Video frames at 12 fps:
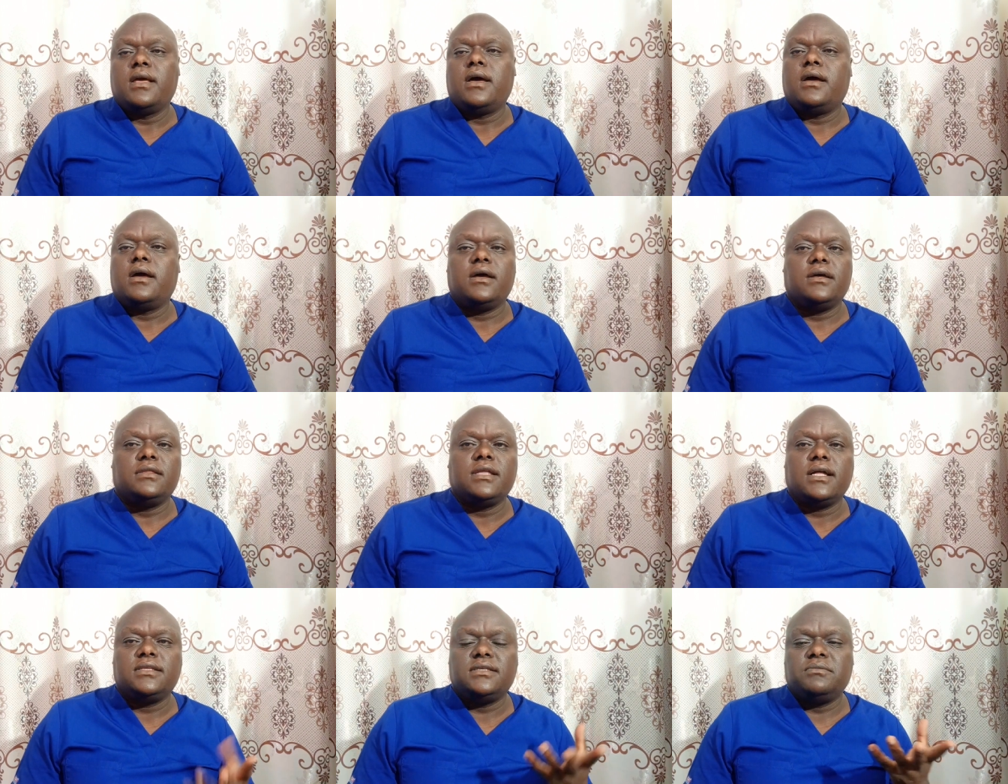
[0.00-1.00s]
uh,
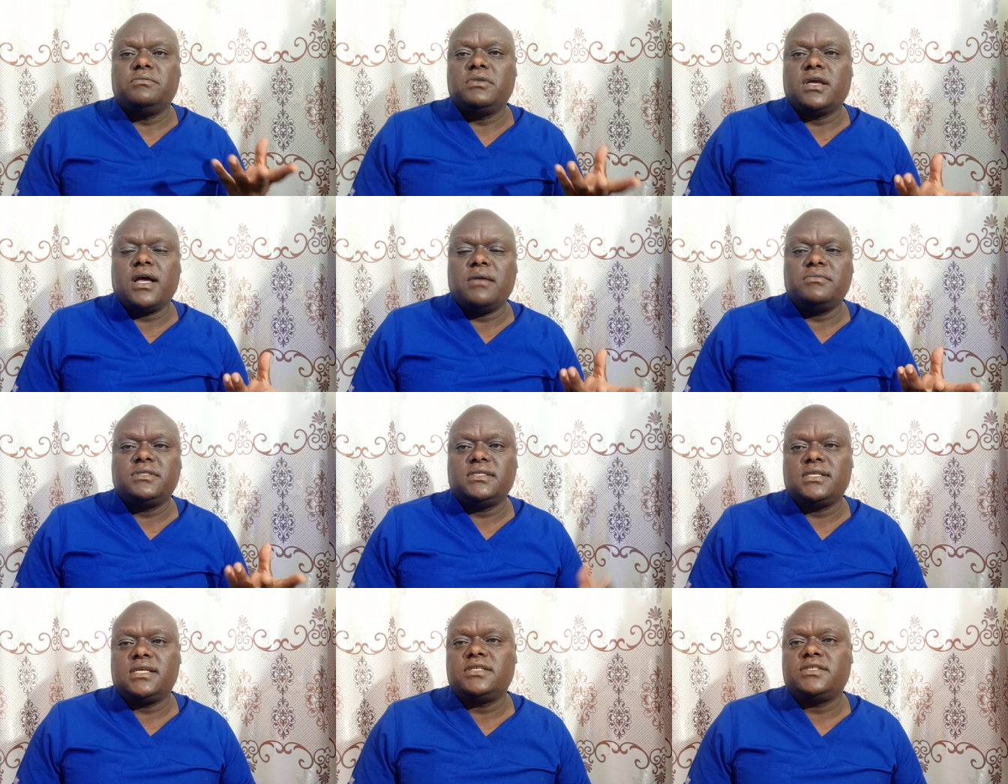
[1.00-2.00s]
that
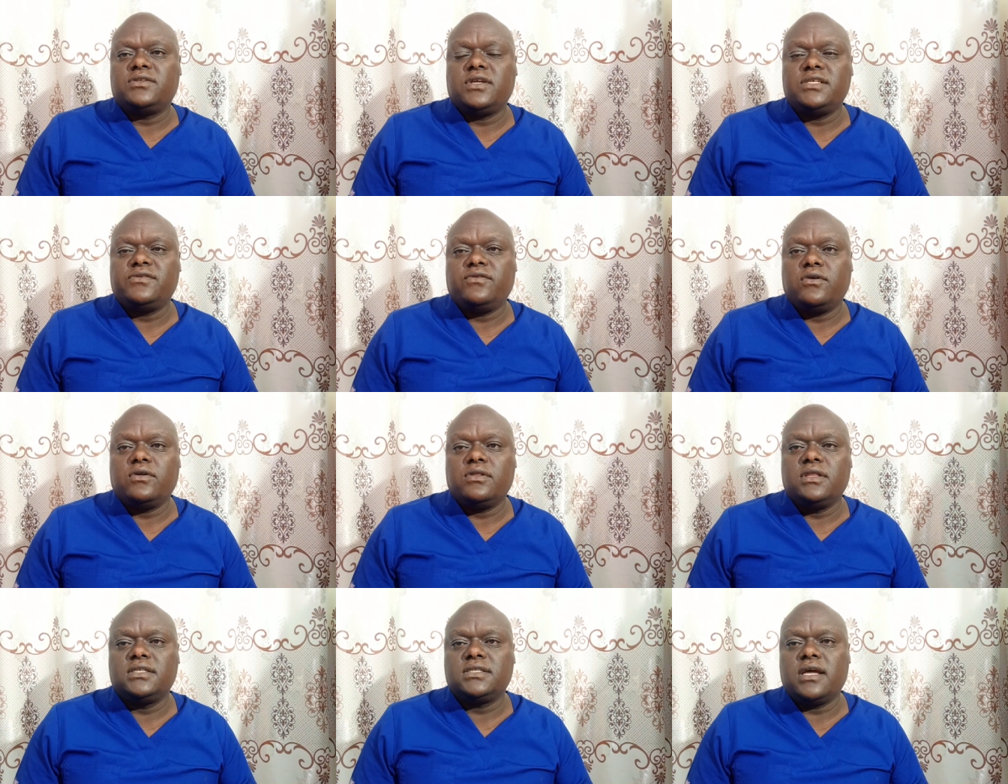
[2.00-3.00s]
becomes a stress for
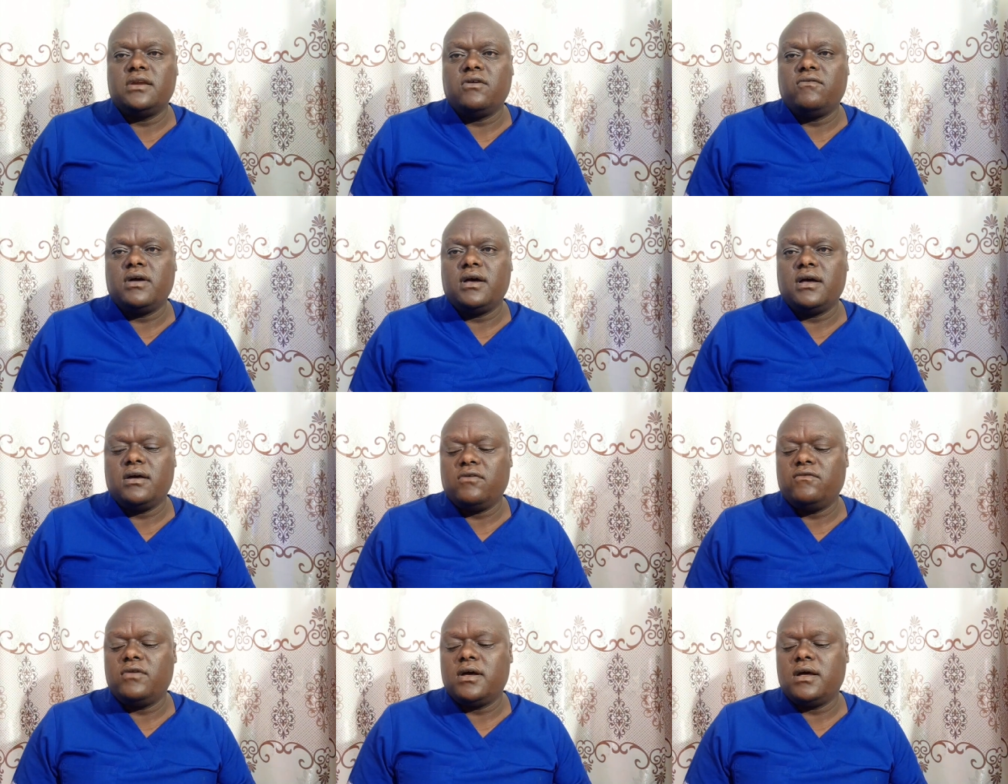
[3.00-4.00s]
this kind of a,
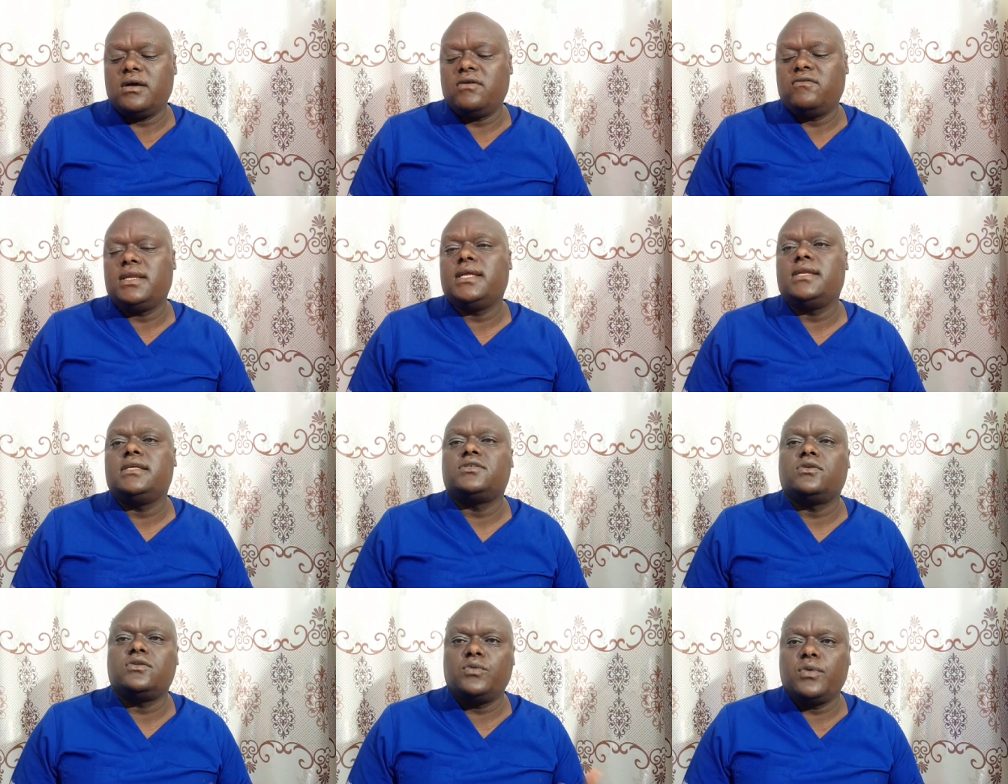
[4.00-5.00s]
of a, of a lady.
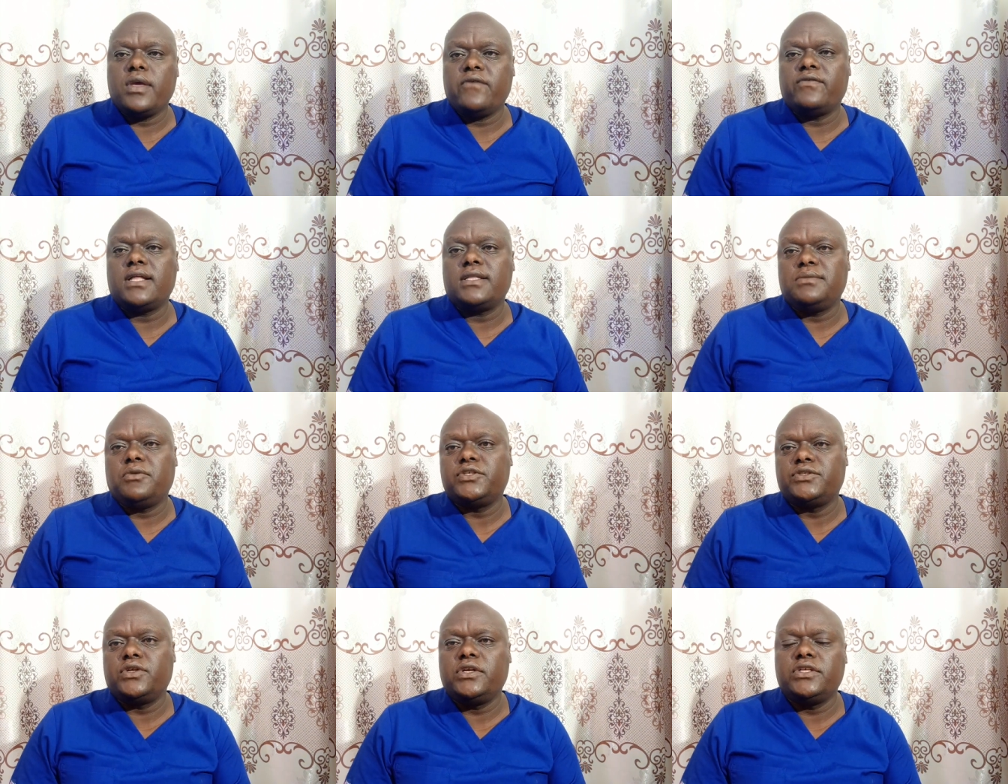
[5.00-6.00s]
So we have that
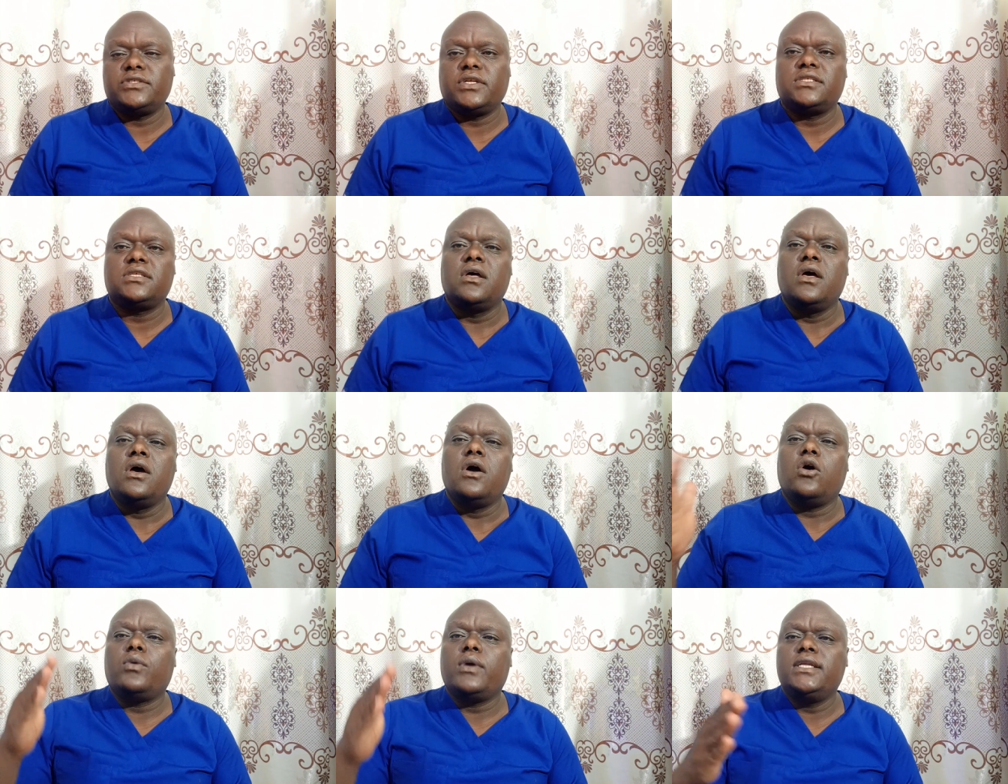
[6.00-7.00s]
emotional distress.
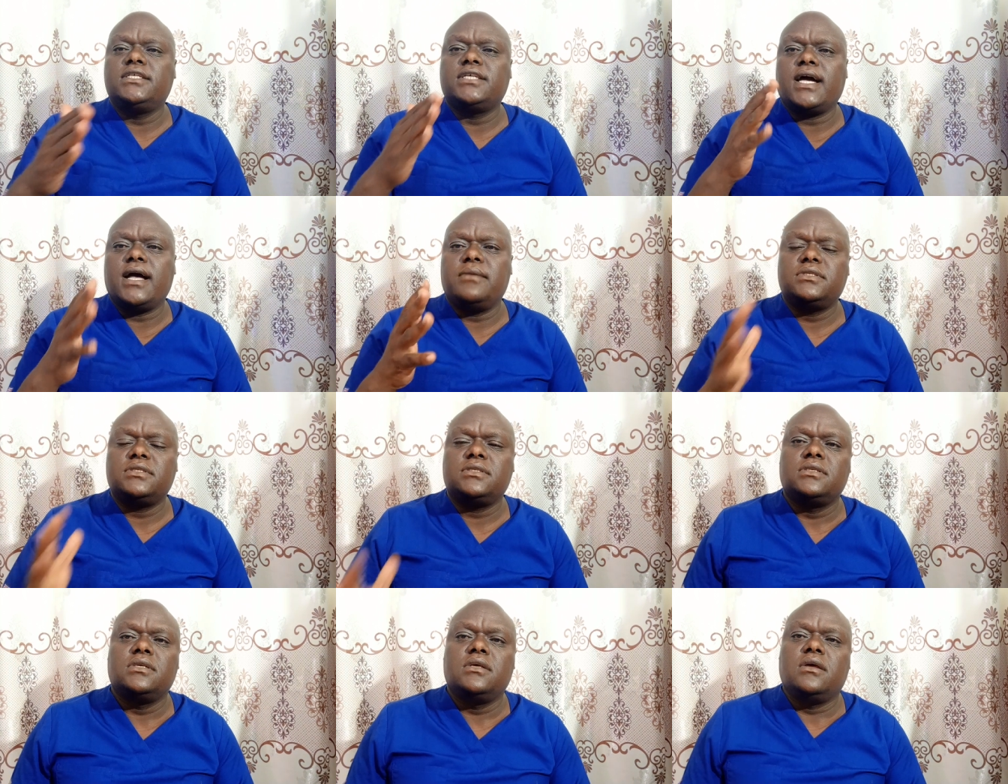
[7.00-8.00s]
Or when it
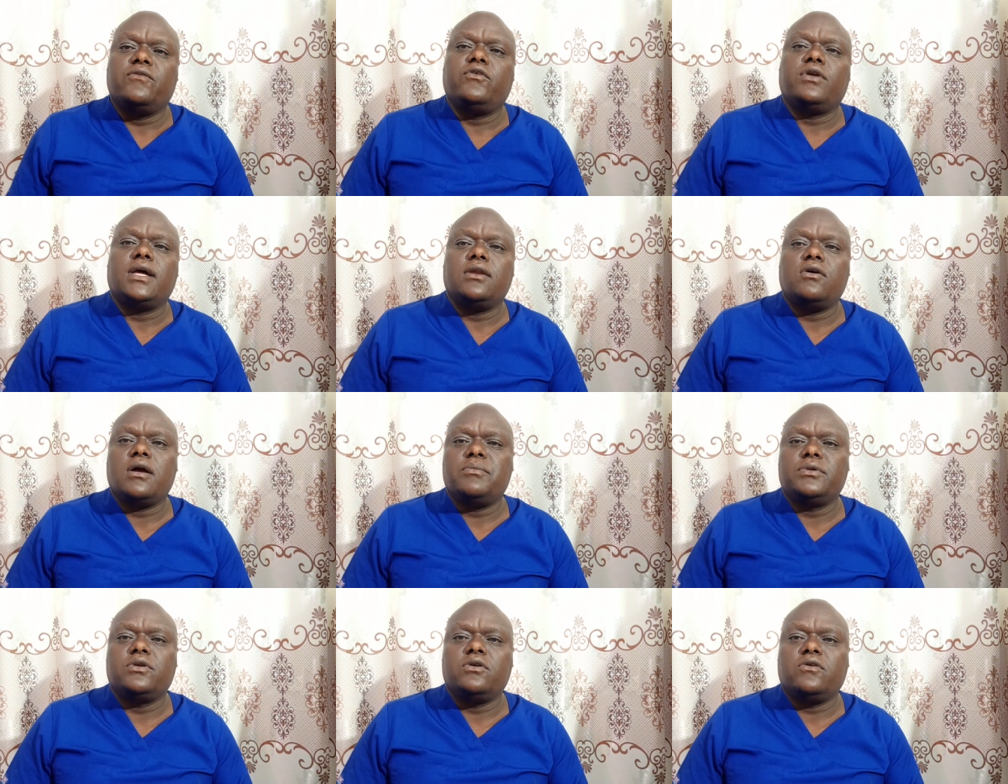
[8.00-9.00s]
comes for a longer
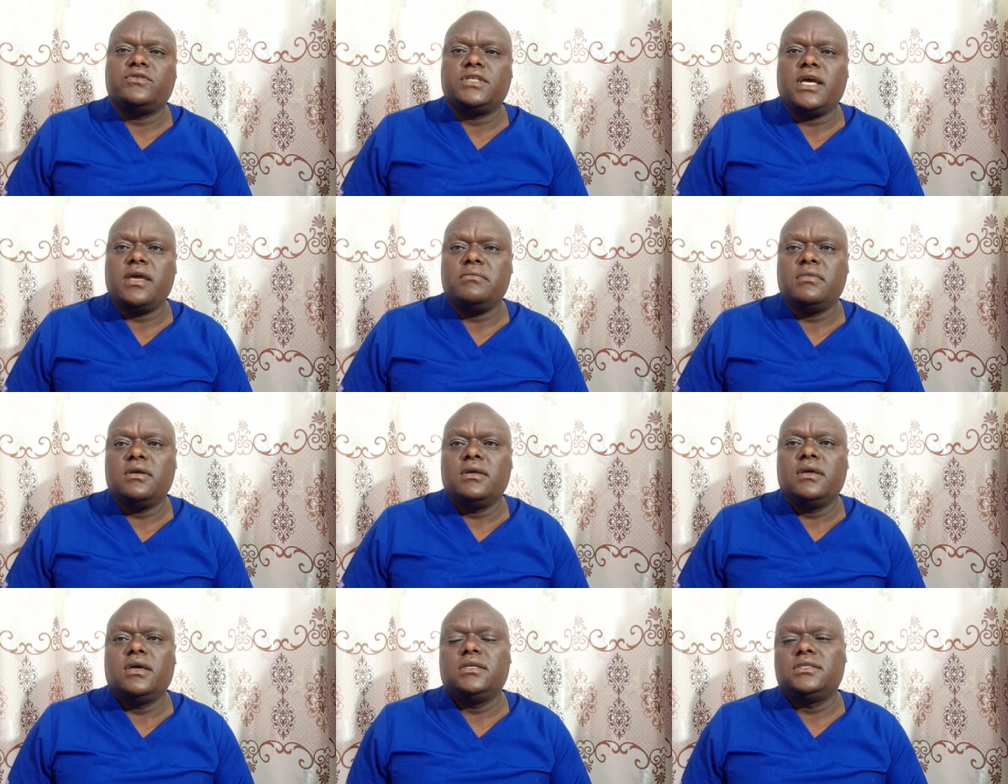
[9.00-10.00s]
period of time,
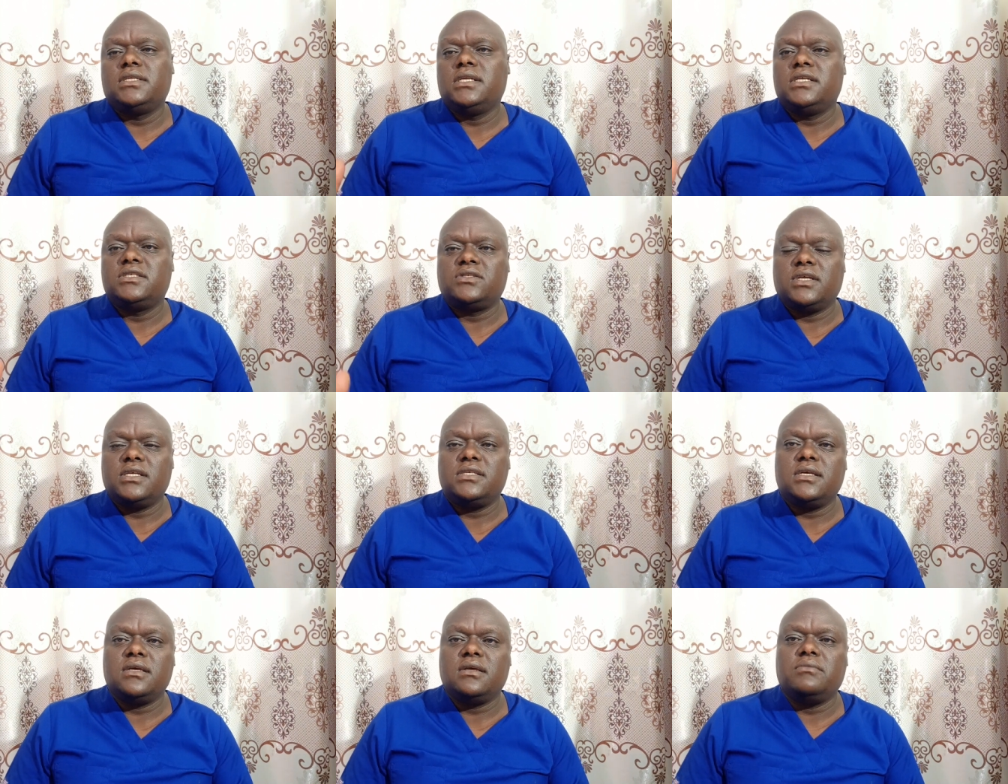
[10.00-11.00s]
it's really
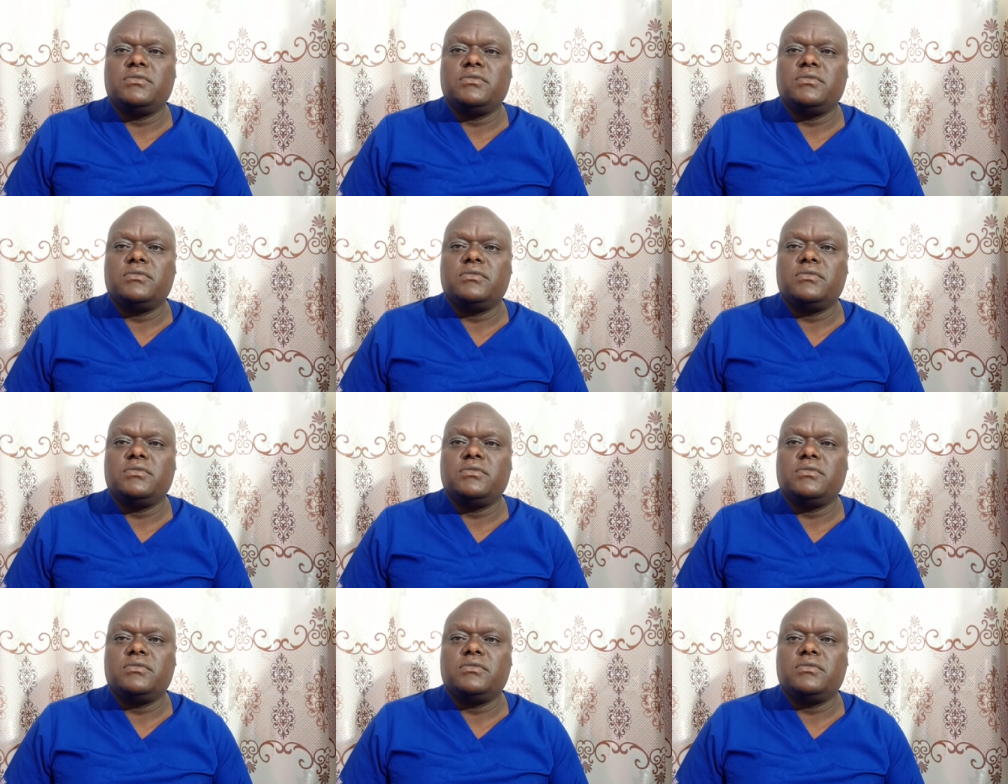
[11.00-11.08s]
stressing